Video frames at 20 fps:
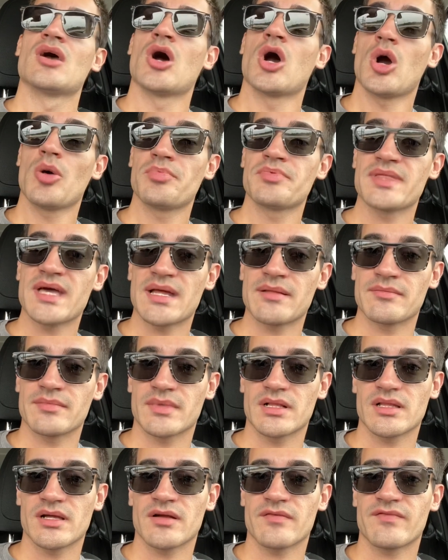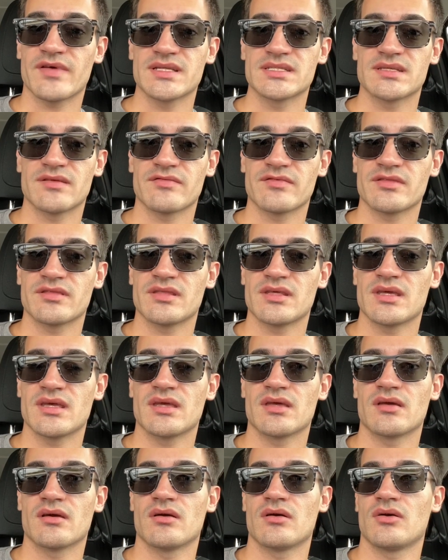Hope that clarifies
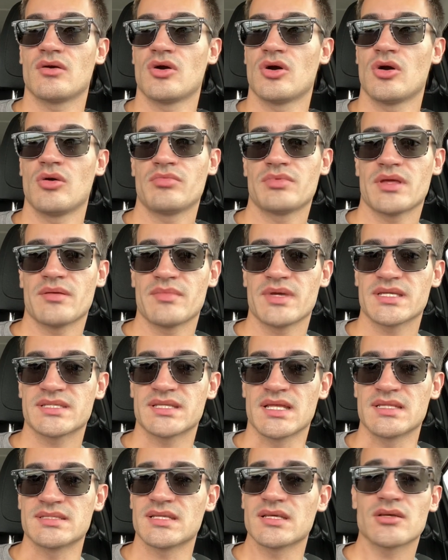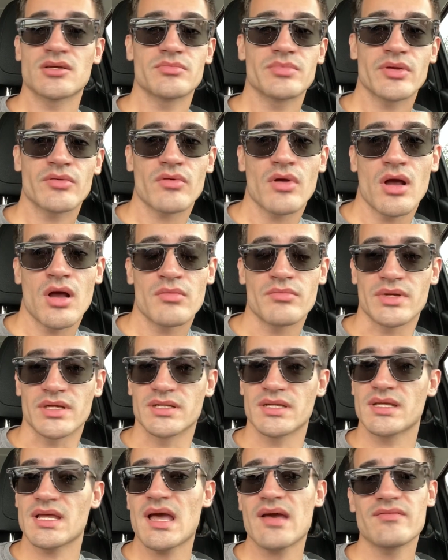everything. Hope that makes sense. I could be wrong, but
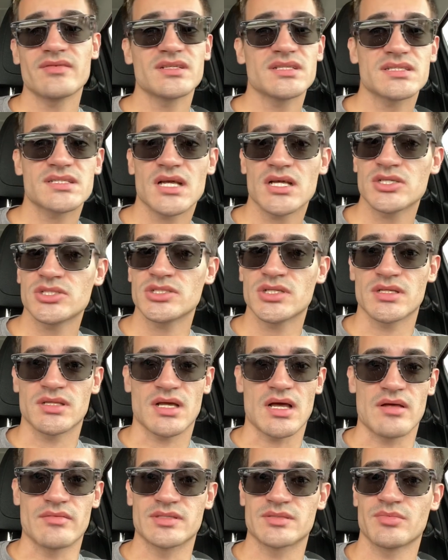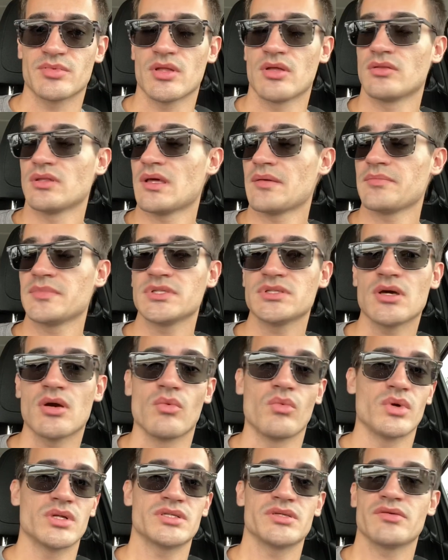have a discussion in the comments below. Let me know.
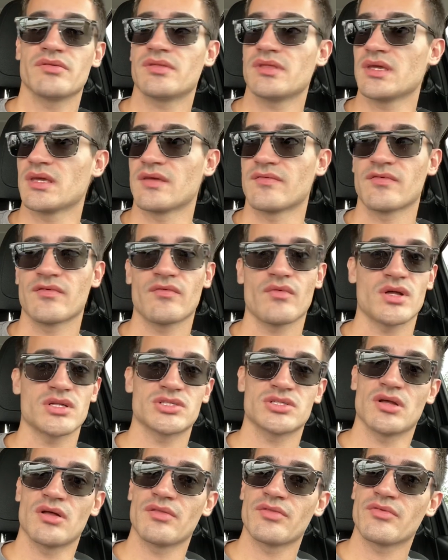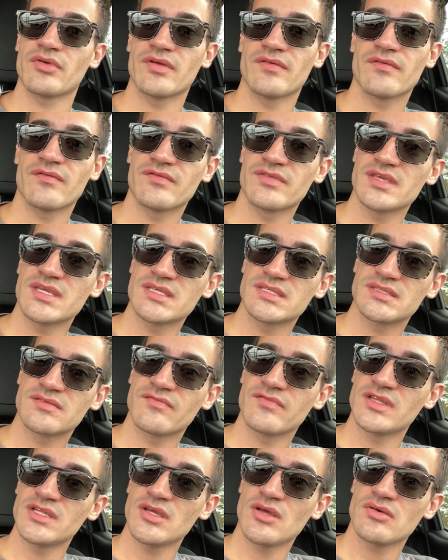What do you think? If you've watched all three of these
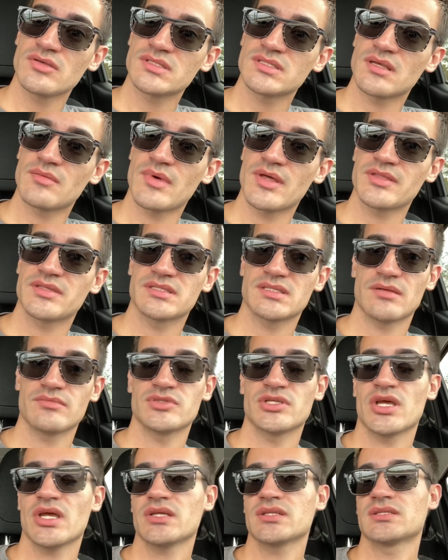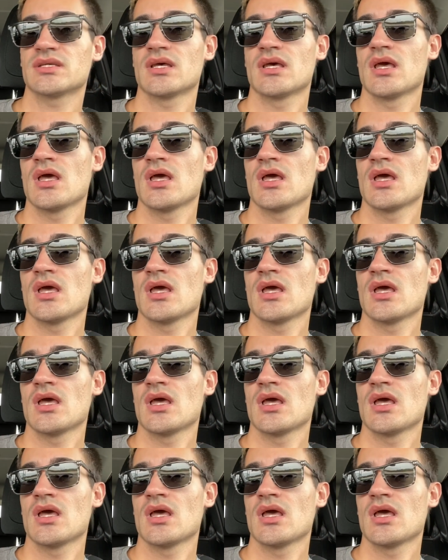videos about the subject,